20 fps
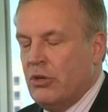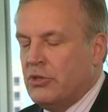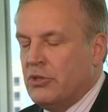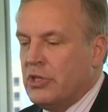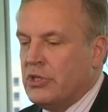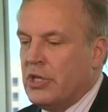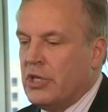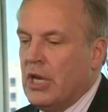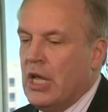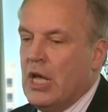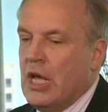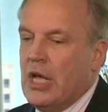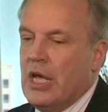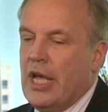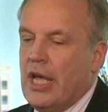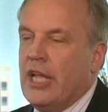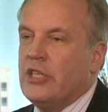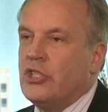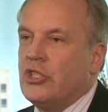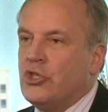uses it.
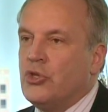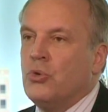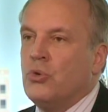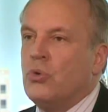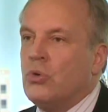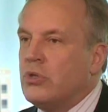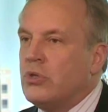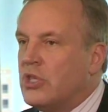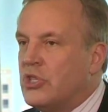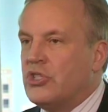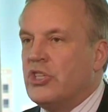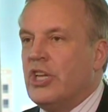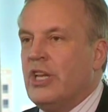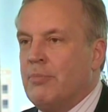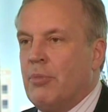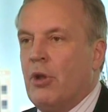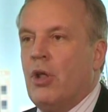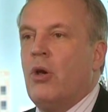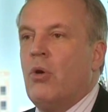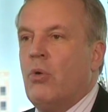It's a tool to
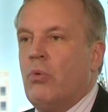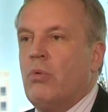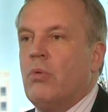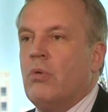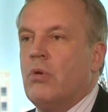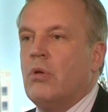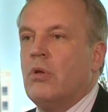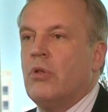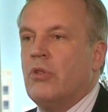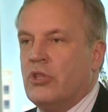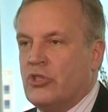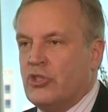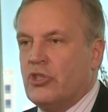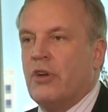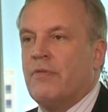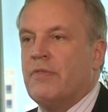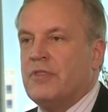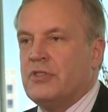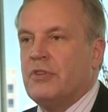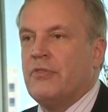see below the
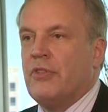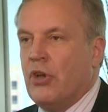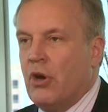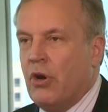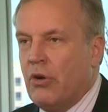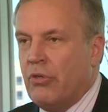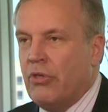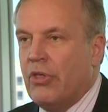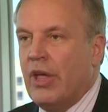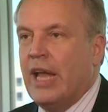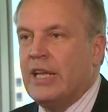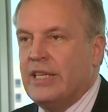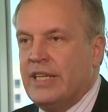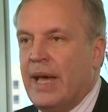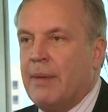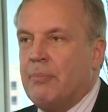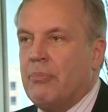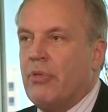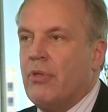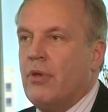surface of the Earth at
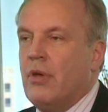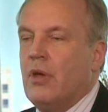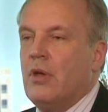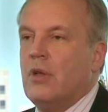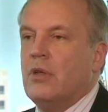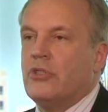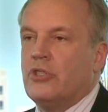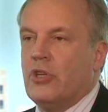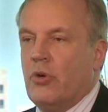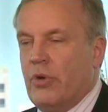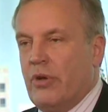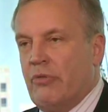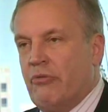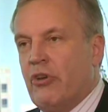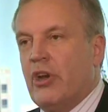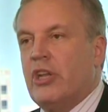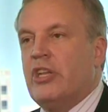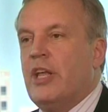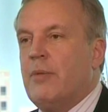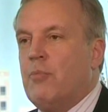depth. So in
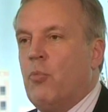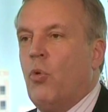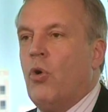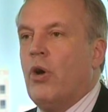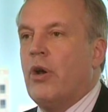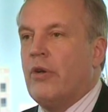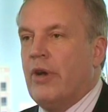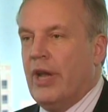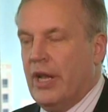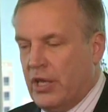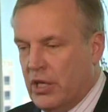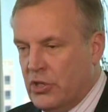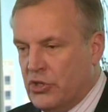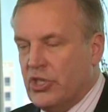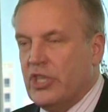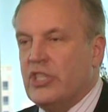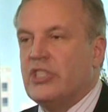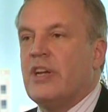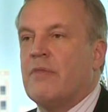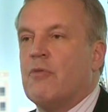very deep water, it can
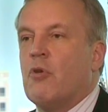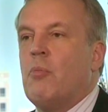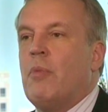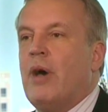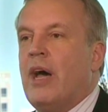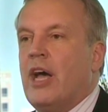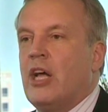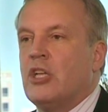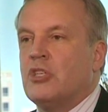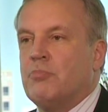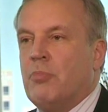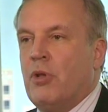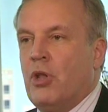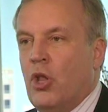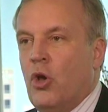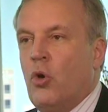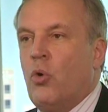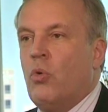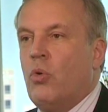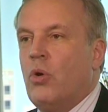see several miles
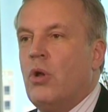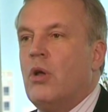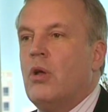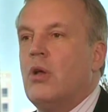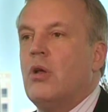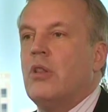below